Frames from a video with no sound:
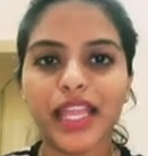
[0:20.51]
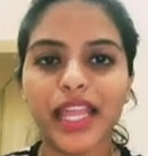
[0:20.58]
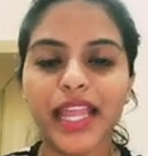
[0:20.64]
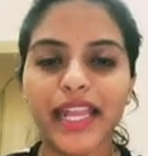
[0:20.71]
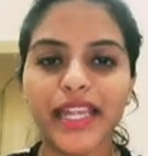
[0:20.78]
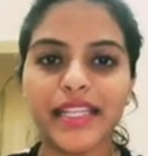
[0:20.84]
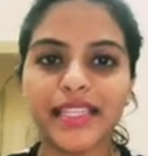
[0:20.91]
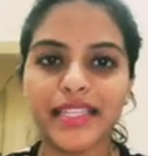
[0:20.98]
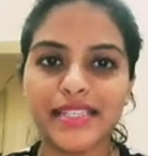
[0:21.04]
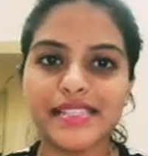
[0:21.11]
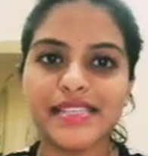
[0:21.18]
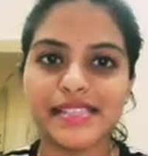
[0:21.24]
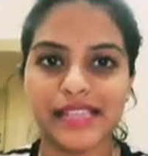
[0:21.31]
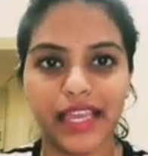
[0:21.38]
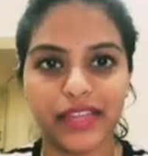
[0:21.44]
And this
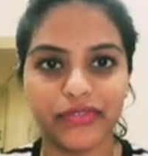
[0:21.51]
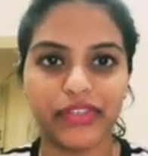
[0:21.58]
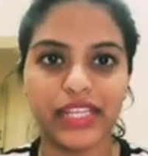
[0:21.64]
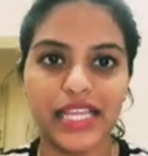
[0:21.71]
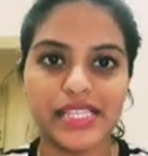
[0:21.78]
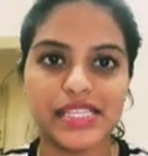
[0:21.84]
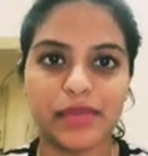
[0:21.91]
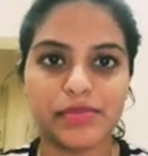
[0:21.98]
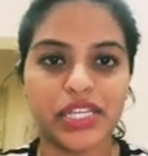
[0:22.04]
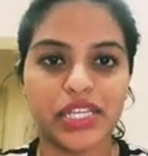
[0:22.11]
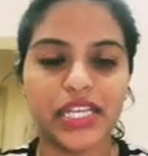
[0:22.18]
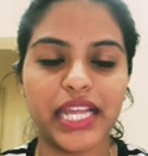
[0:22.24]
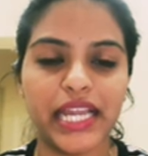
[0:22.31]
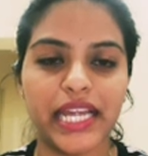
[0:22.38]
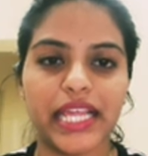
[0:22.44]
is a finance subject
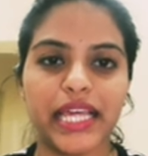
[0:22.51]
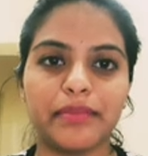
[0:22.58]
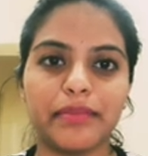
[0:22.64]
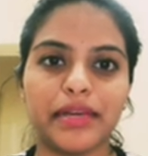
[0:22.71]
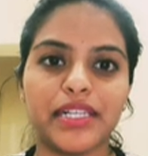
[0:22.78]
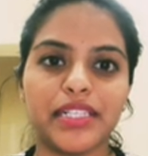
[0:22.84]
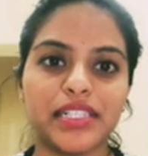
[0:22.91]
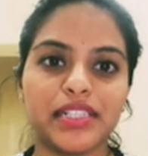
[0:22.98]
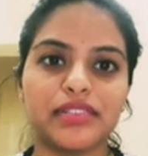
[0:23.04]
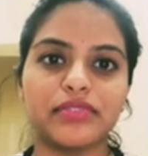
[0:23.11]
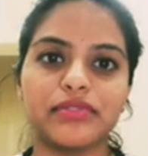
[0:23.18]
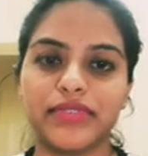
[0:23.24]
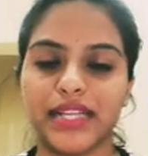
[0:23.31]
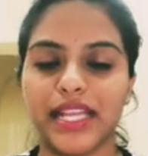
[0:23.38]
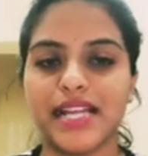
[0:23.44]
and I am a
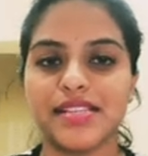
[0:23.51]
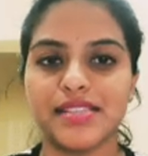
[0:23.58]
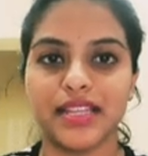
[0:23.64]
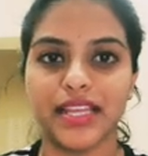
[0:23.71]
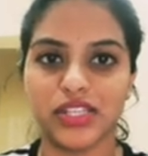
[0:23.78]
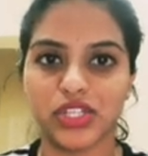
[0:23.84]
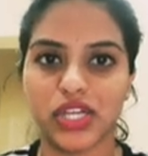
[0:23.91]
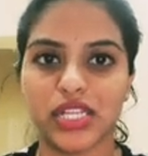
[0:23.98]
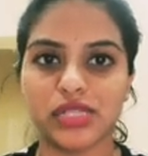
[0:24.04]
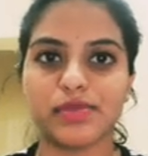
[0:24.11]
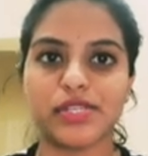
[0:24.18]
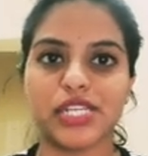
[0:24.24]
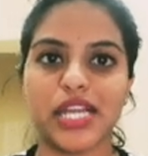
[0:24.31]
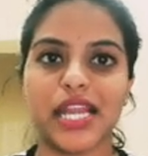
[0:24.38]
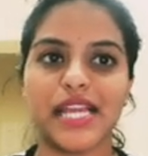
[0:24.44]
finance and HR
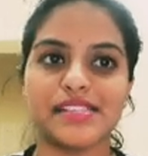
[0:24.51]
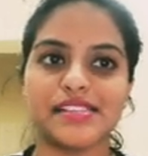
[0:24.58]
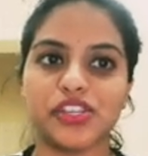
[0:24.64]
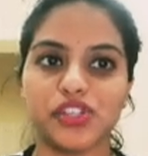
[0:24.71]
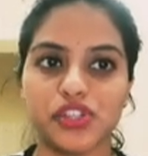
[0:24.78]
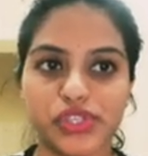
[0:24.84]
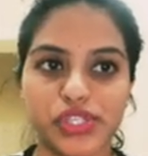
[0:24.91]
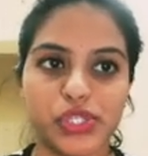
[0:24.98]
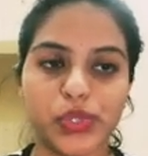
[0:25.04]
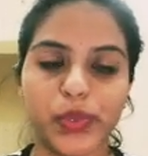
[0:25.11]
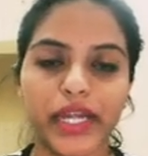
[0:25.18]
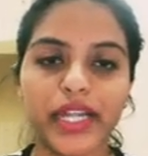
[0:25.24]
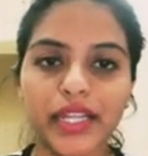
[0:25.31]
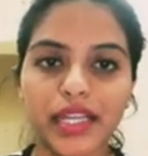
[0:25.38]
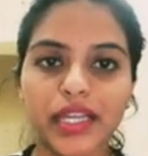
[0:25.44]
specialization
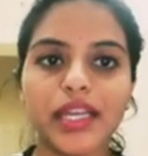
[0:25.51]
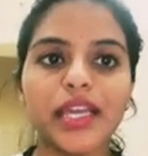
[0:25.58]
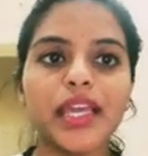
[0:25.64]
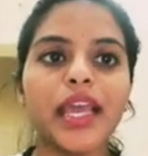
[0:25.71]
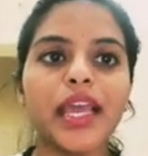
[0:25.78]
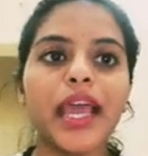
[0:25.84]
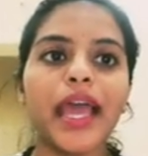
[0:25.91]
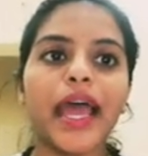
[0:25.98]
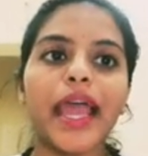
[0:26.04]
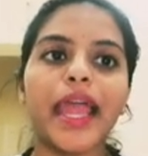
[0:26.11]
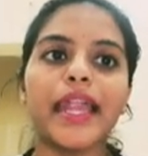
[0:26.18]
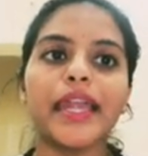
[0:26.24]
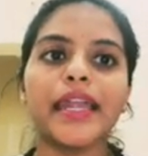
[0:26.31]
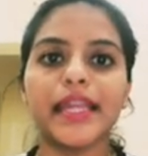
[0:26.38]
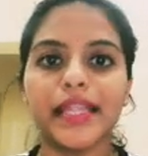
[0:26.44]
student.
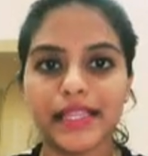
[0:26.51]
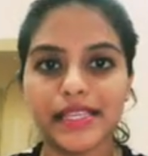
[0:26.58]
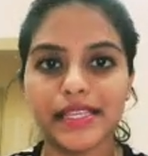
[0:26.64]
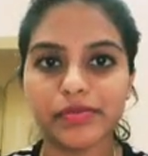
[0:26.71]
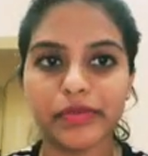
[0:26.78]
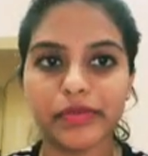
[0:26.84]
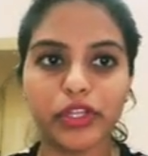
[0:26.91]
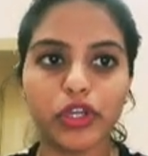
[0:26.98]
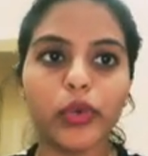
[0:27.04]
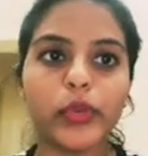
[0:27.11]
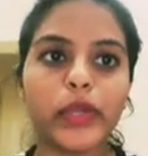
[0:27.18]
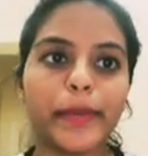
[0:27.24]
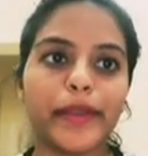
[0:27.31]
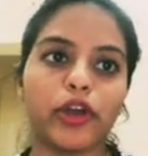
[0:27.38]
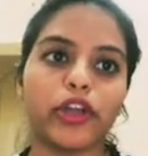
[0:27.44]
And in this video
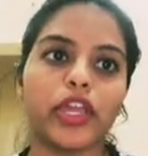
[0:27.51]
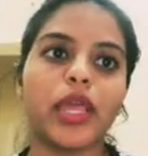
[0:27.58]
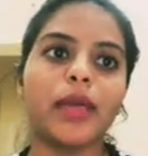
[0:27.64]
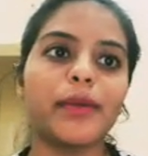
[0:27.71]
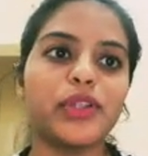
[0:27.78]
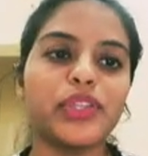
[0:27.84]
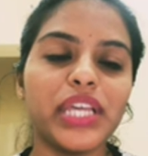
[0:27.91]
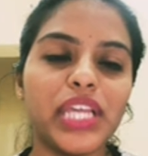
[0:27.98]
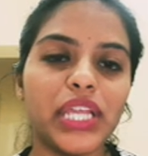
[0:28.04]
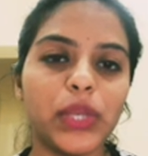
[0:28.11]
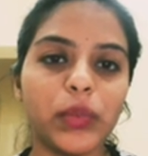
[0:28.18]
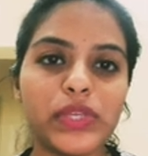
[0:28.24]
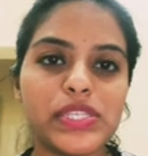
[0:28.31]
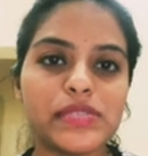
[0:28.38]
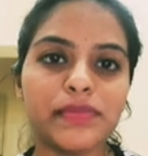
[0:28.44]
we'll be talking about the
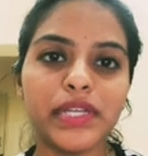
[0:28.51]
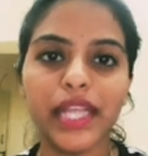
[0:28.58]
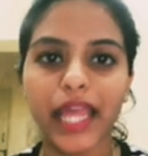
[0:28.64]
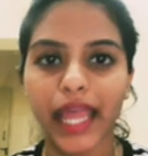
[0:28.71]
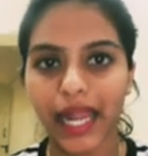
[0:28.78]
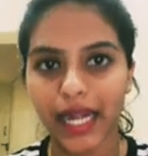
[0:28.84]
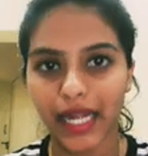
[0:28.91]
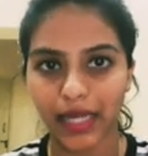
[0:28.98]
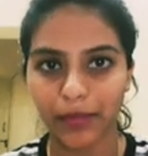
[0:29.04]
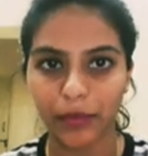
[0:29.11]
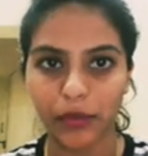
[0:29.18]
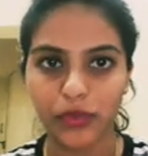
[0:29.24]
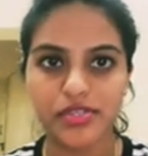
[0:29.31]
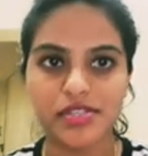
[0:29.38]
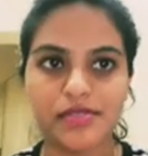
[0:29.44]
investment
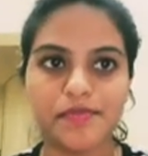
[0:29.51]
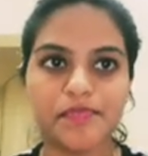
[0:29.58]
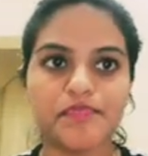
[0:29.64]
attributes.